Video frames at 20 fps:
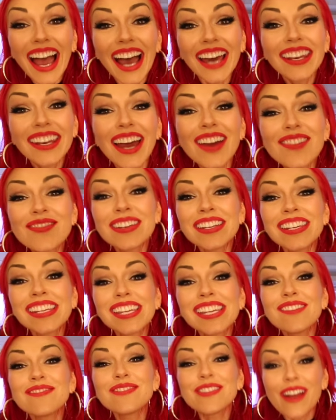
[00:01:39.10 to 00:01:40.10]
And I'm
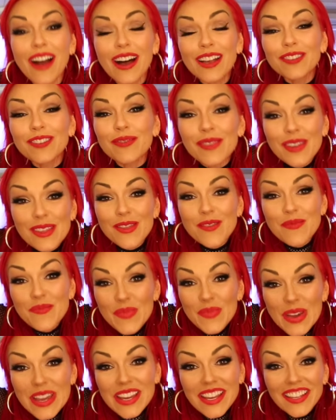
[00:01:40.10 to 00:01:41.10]
gonna give your husband the
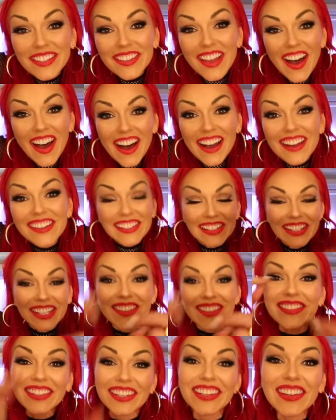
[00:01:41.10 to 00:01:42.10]
biggest hug to
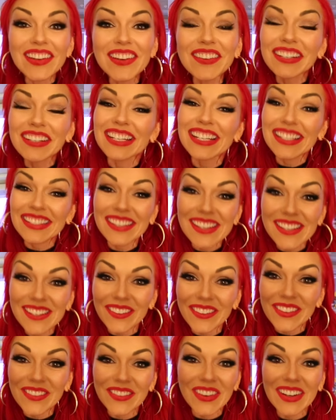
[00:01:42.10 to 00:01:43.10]
give to you when he
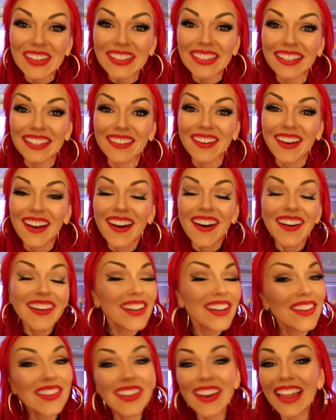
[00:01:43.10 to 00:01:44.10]
sees you in person.
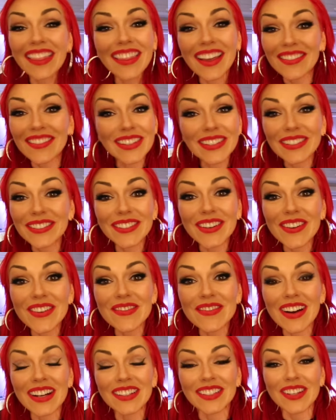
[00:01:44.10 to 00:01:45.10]
Know that I love you
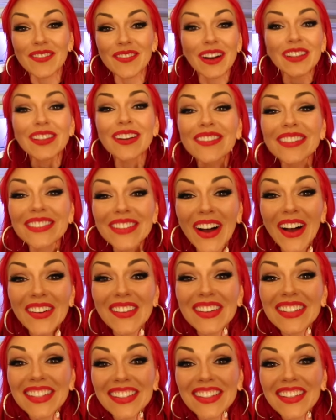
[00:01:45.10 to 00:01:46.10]
so much, and my love is
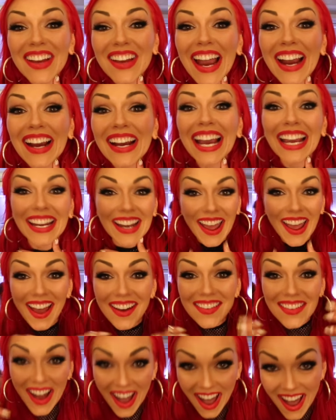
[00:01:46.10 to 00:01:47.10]
always in your heart, and I
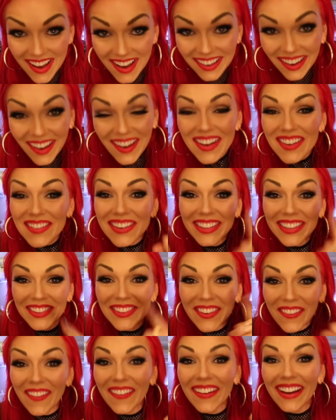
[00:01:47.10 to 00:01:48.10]
have a hug with
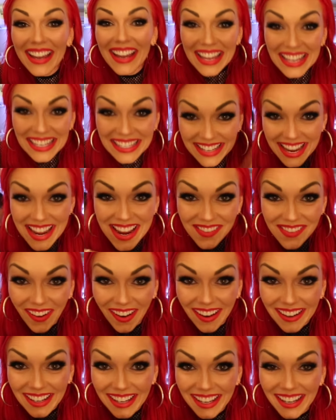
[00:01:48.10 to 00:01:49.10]
your name
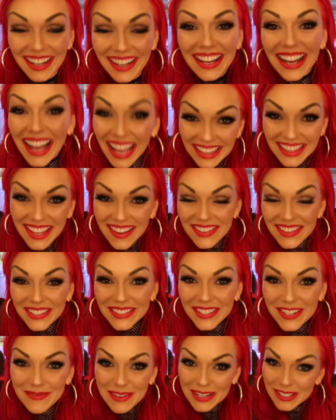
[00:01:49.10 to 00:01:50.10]
on it. I love
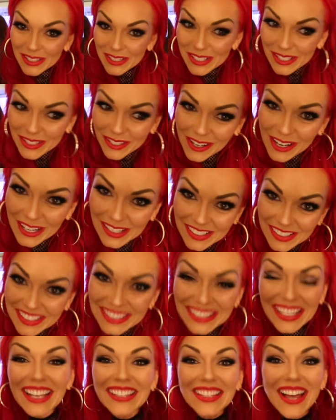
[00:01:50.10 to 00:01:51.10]
you so much. These are hugs.
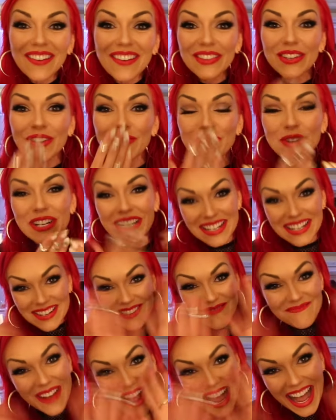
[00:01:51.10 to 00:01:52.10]
I love you.
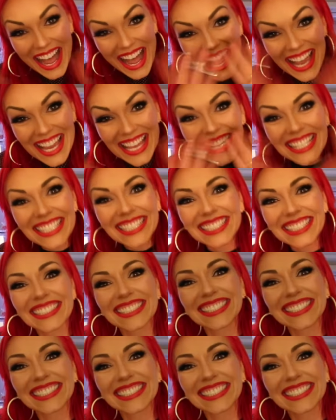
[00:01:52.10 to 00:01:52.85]
Bye.